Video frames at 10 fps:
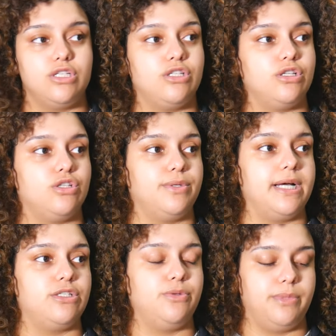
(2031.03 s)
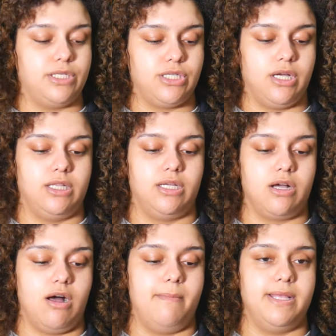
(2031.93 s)
so not too much on the
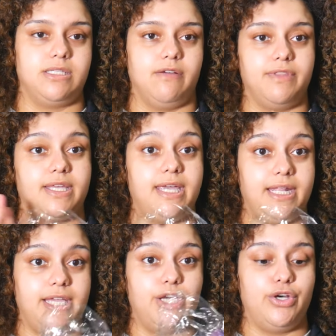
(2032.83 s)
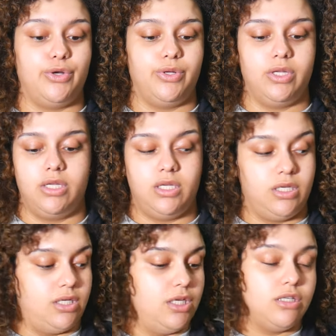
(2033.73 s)
comments of the kitty heel.
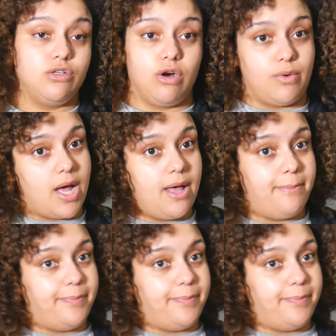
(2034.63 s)
Grow up.